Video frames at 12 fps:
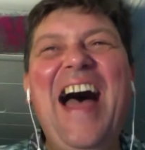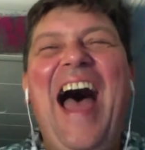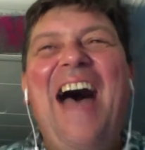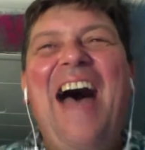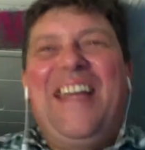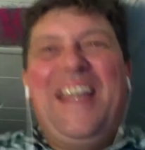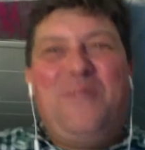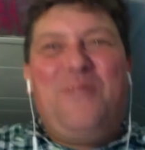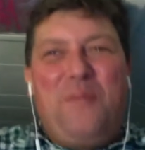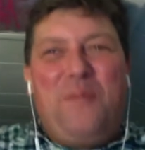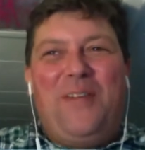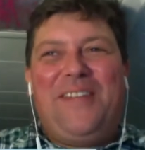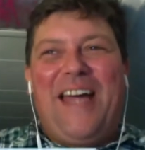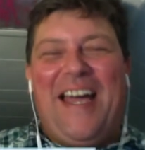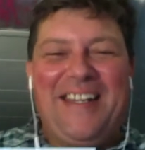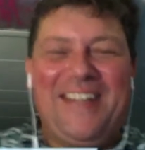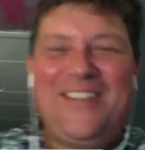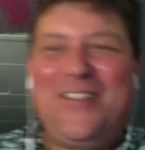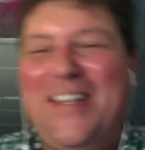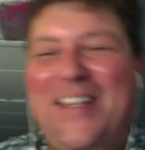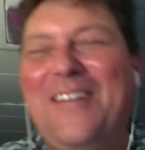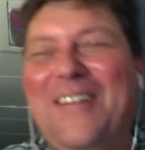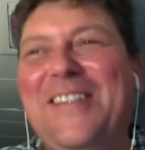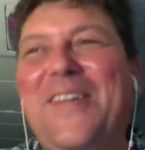I'm like, if you both die in
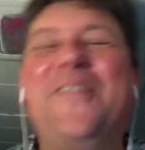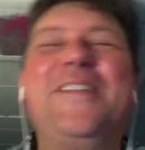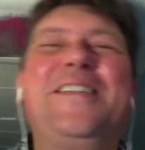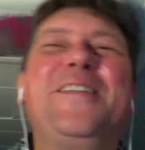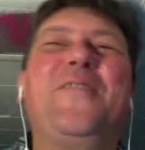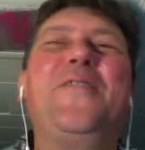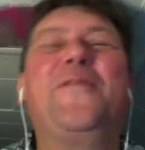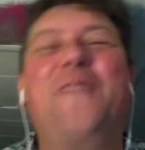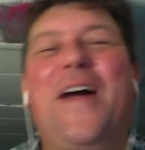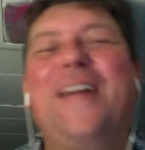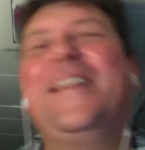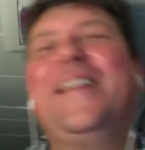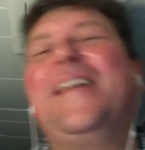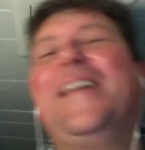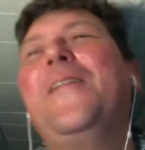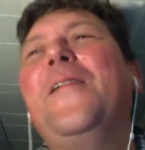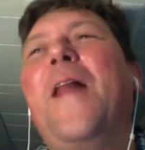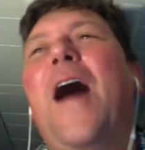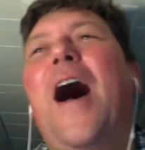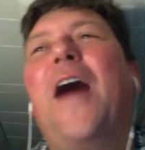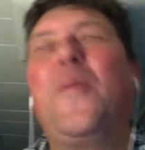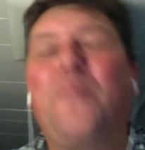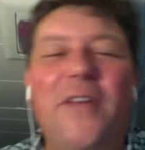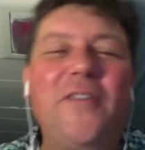a... So we finally,
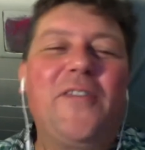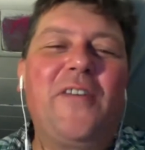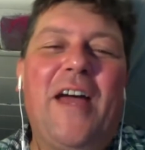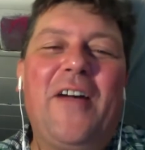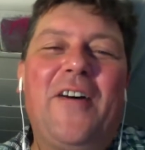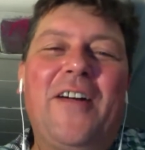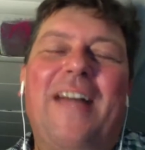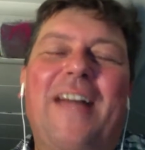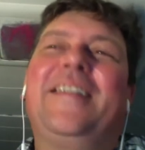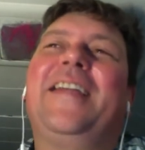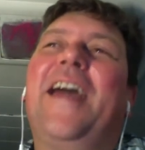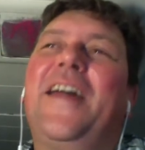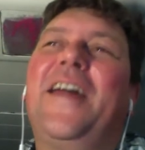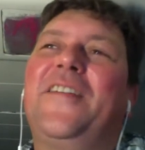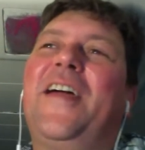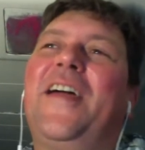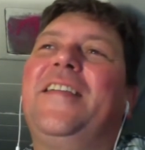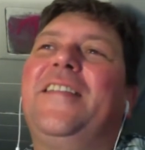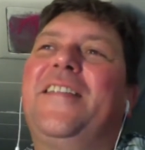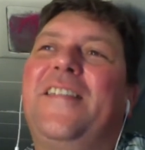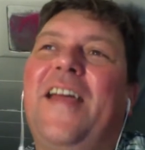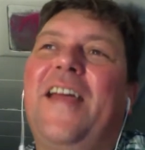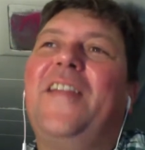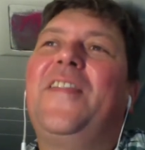the brothers and I all got together
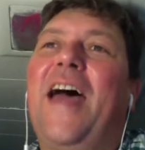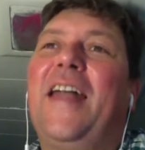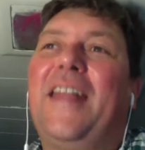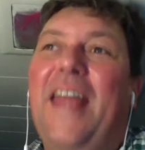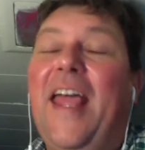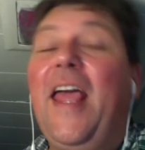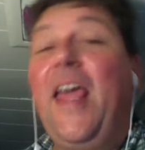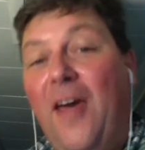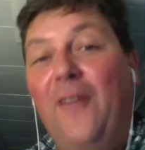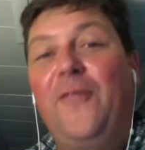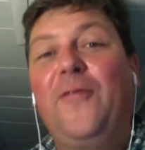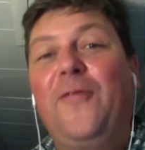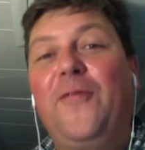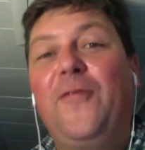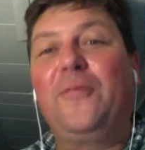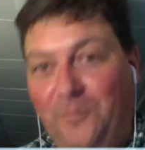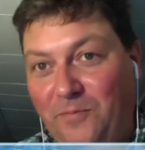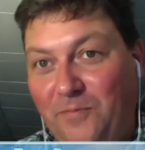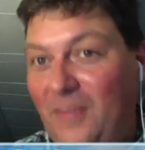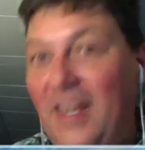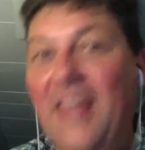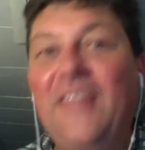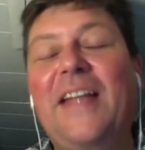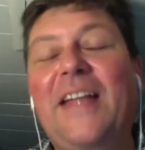and said that if
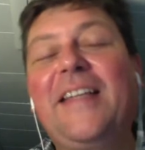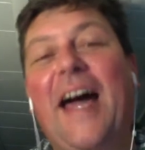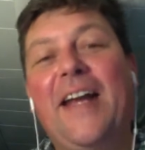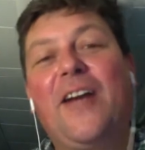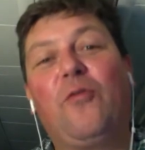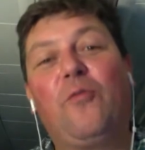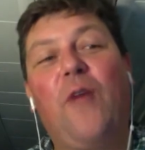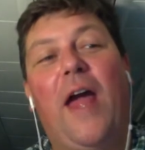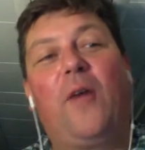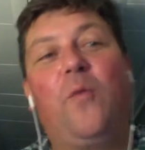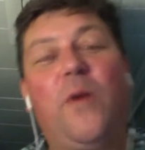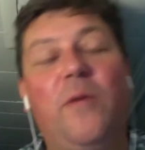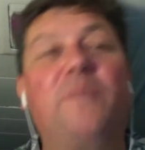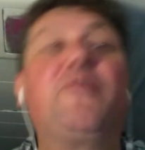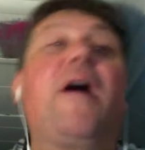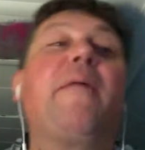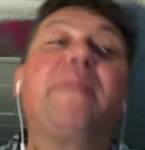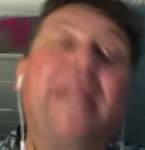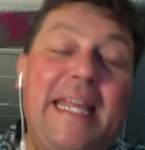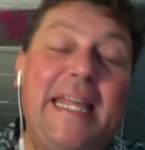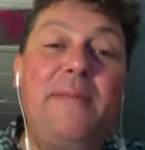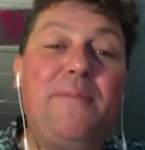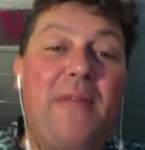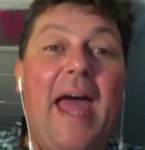they died in a wreck, we would
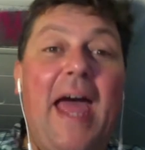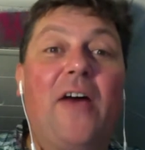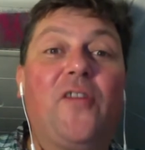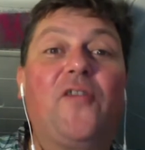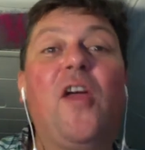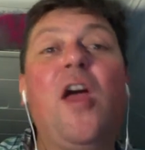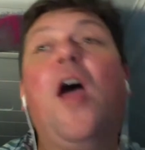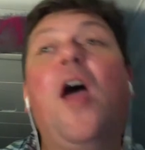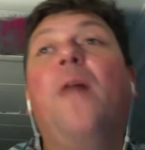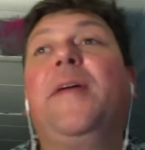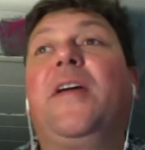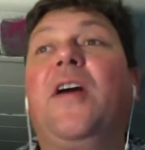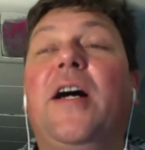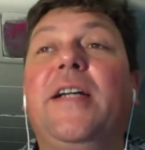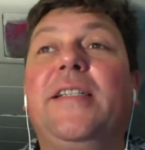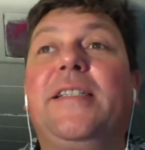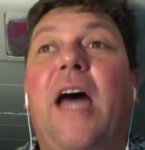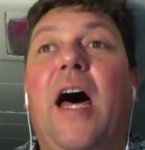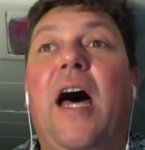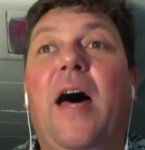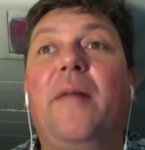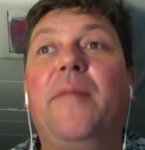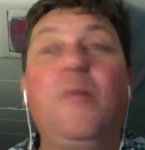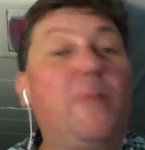probably keep the house because
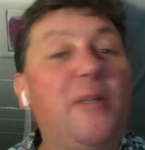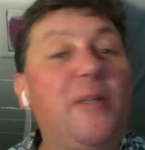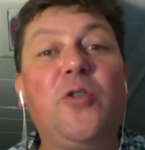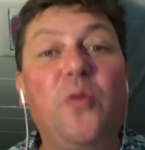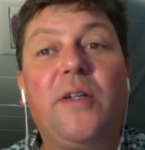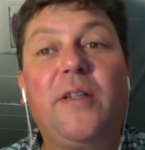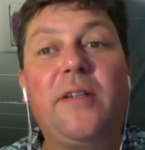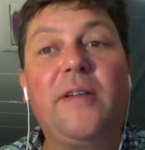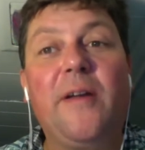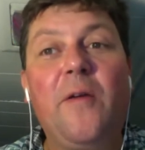it would be too...